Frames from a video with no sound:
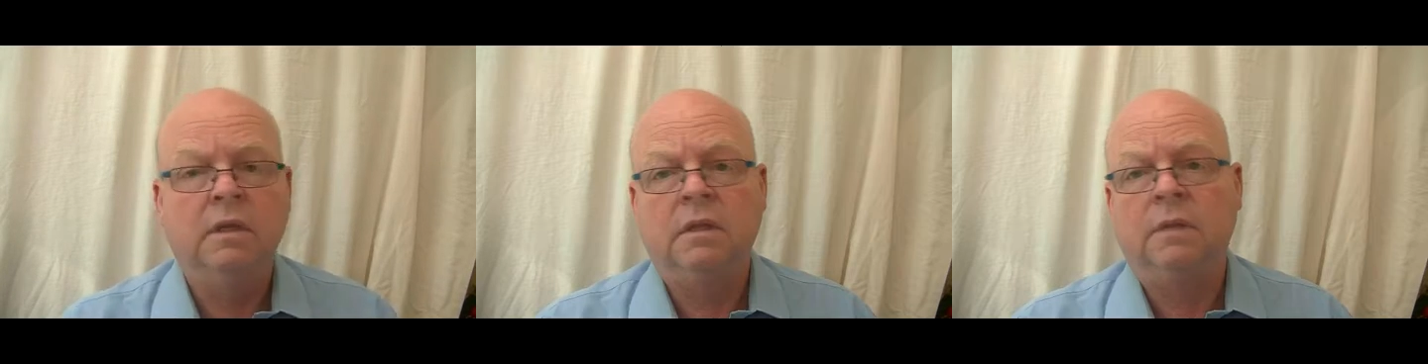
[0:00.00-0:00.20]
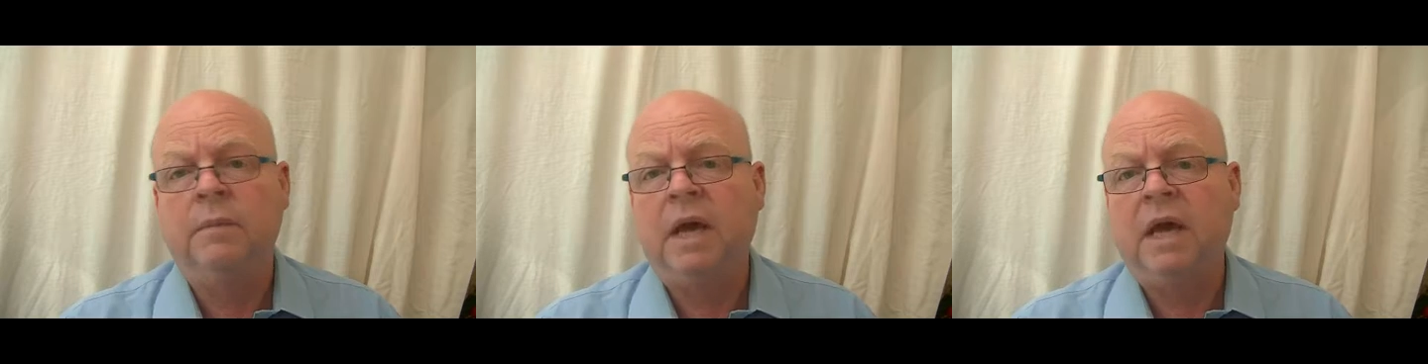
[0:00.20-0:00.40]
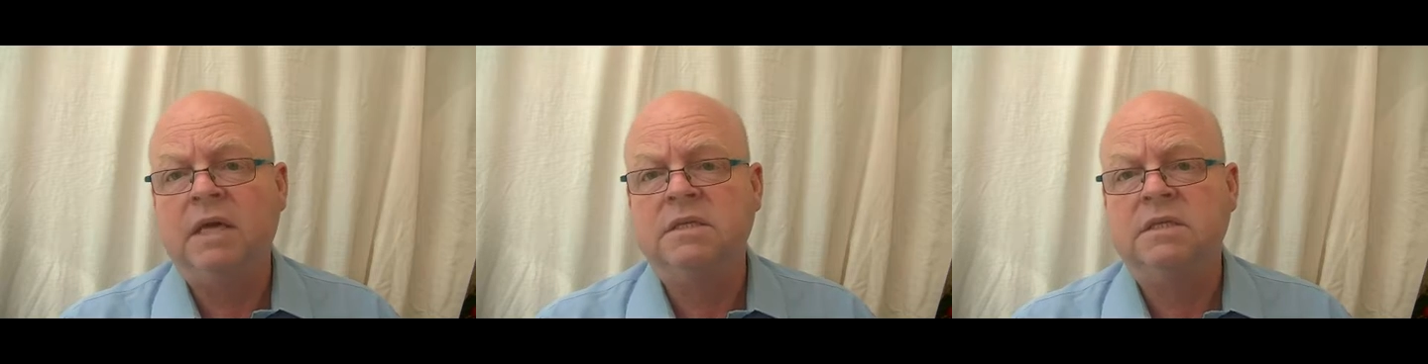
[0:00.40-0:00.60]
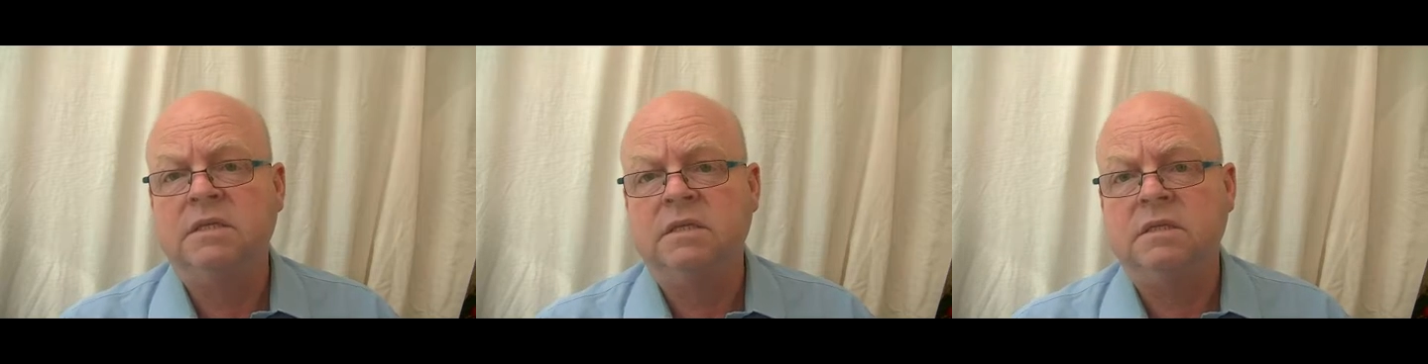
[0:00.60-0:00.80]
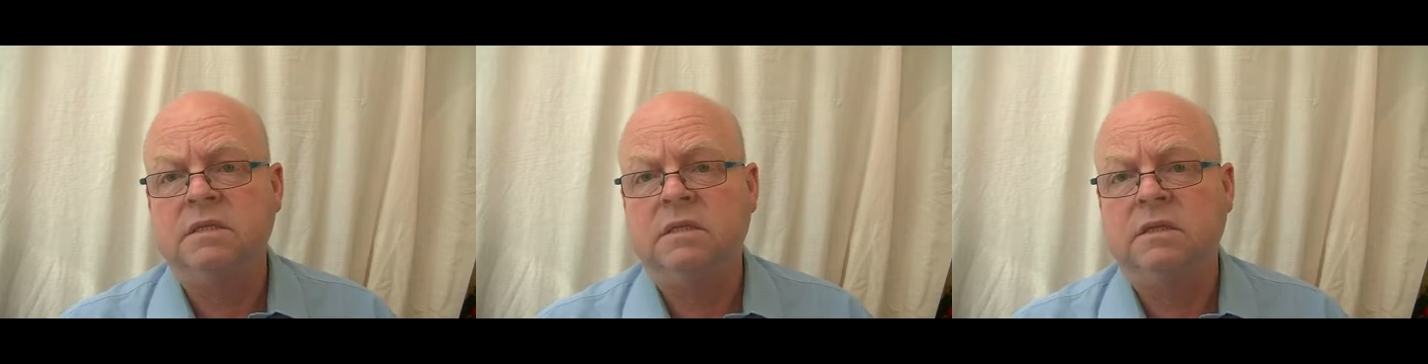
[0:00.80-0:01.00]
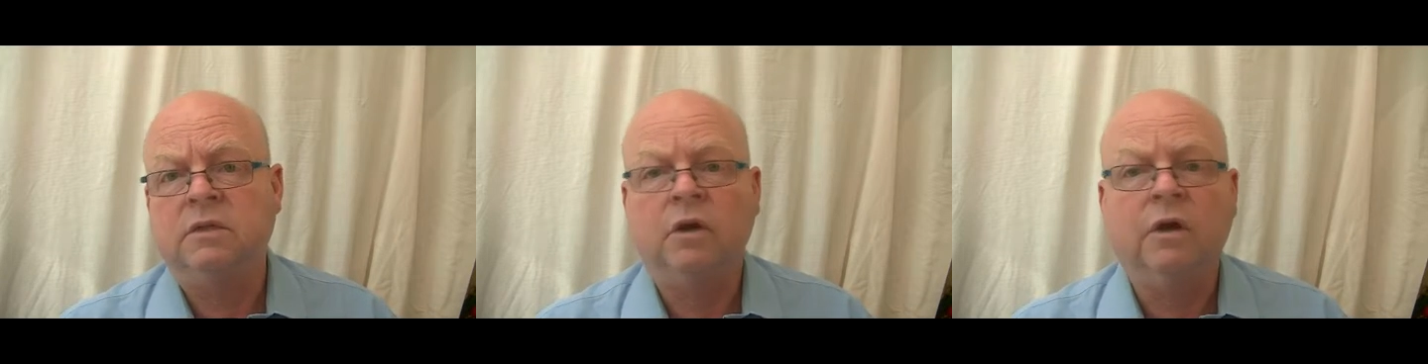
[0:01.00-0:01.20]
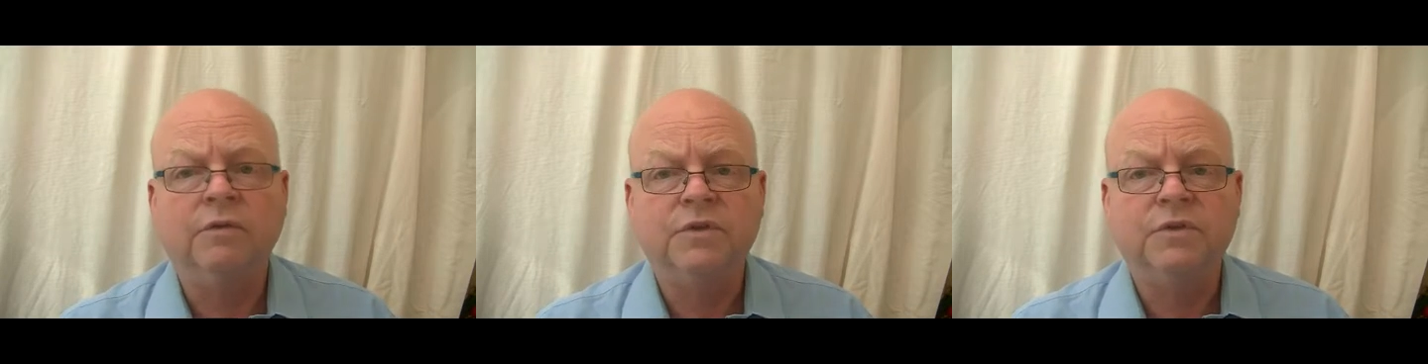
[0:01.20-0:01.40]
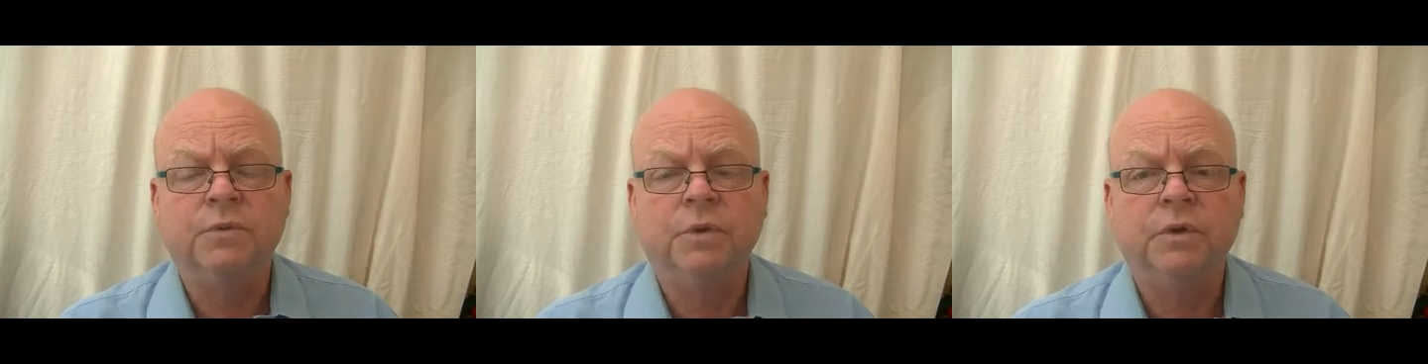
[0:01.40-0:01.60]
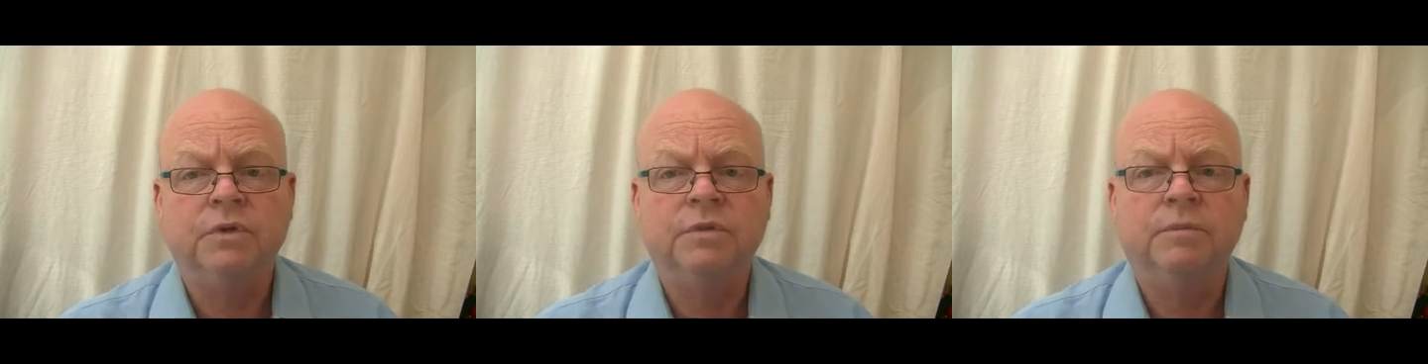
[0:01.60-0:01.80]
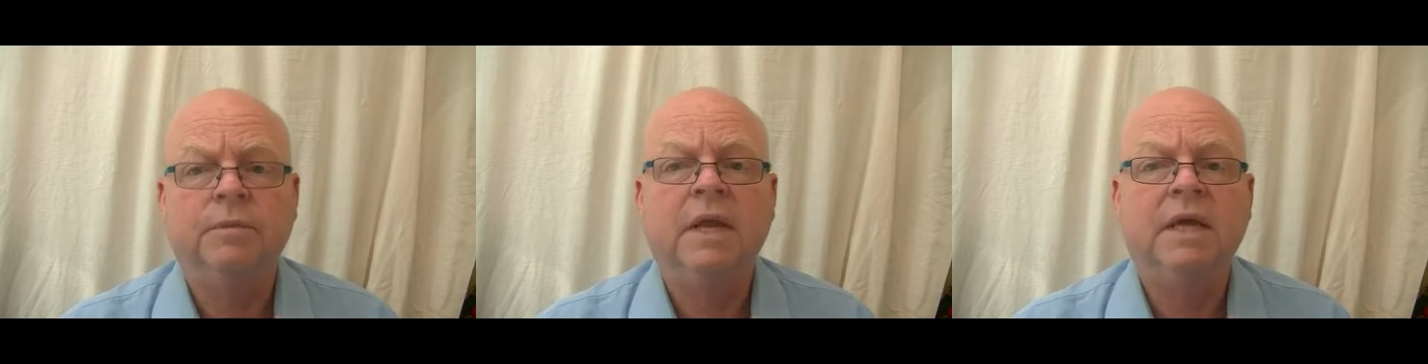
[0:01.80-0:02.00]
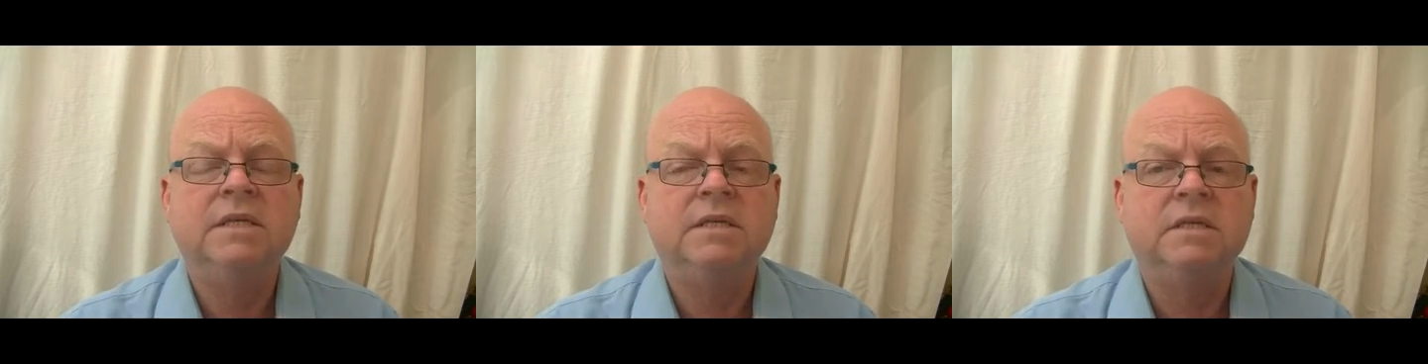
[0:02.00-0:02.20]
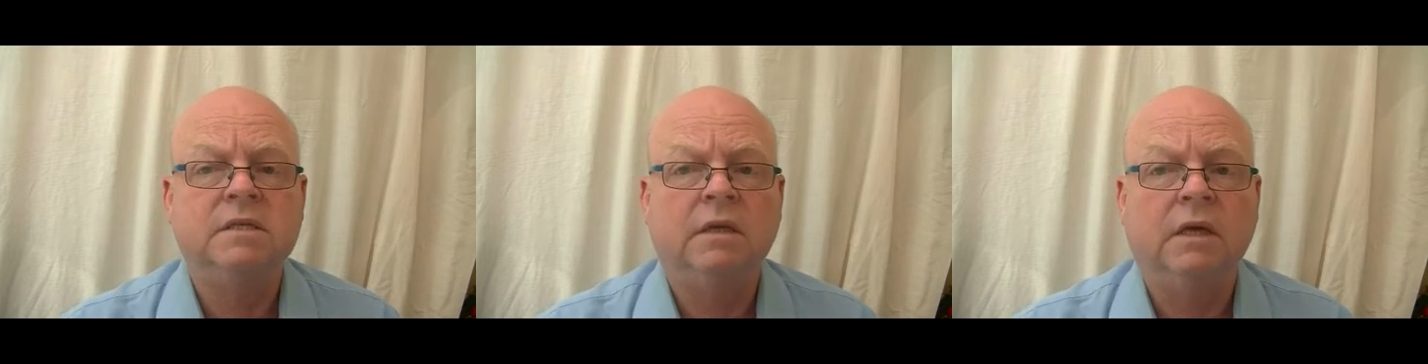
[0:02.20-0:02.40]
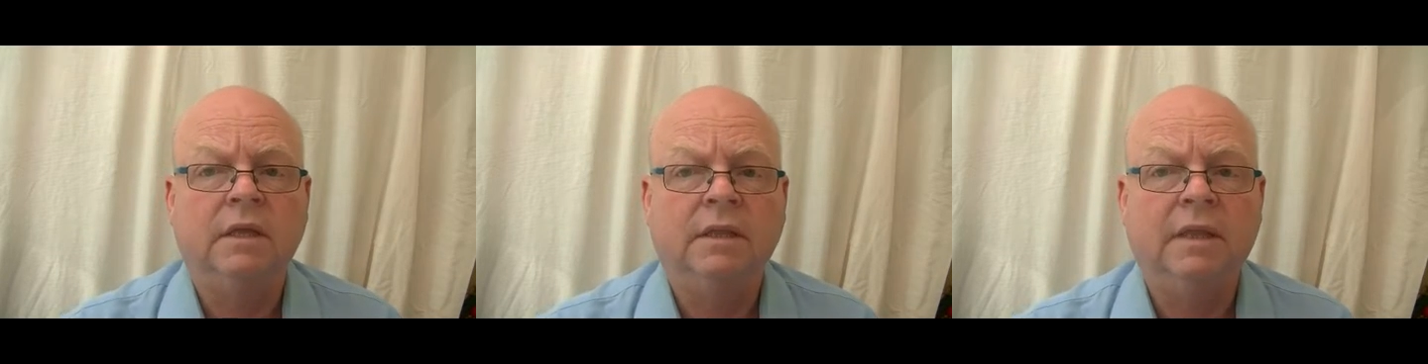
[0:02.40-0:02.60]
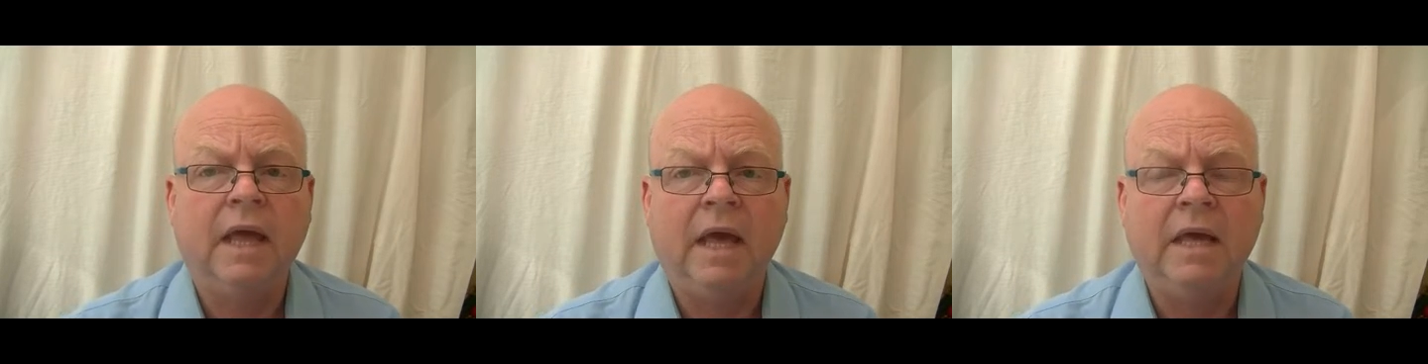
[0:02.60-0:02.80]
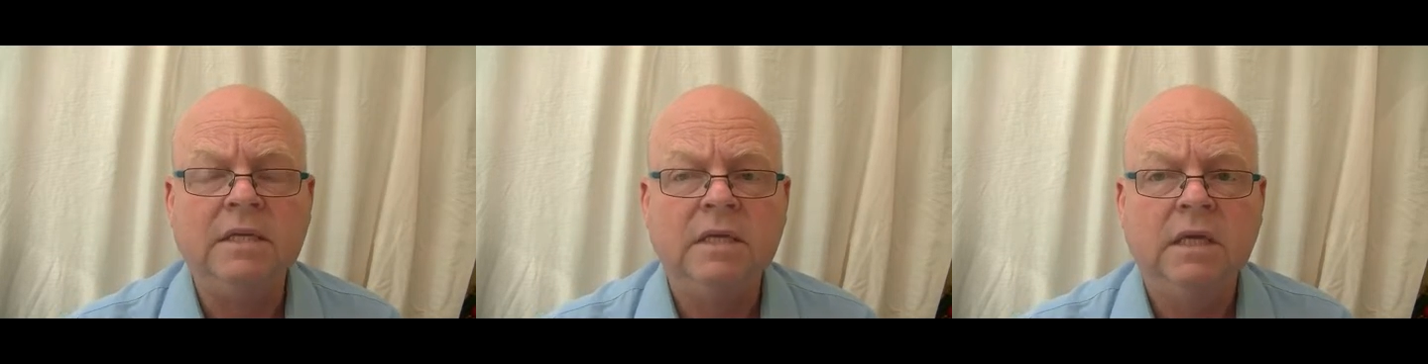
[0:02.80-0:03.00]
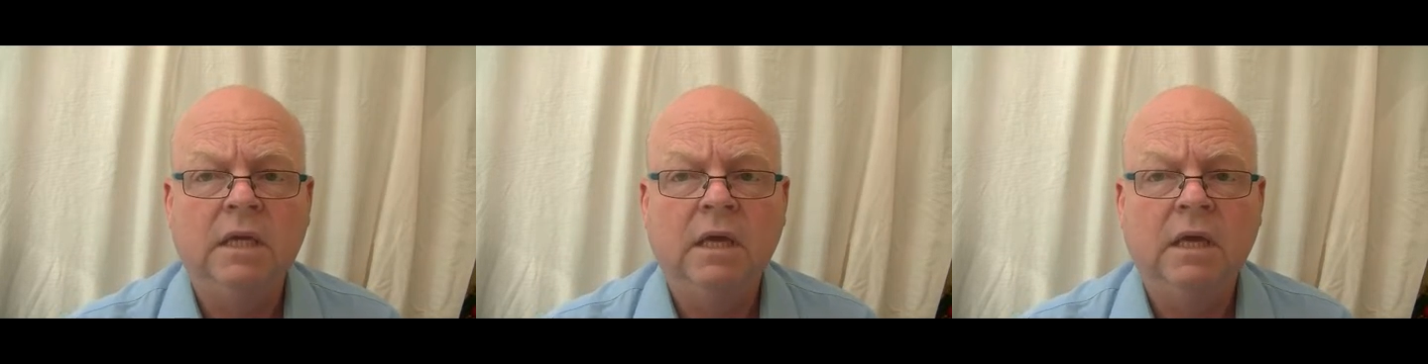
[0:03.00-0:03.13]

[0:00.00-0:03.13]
the Masters and the Officeworks and places like that,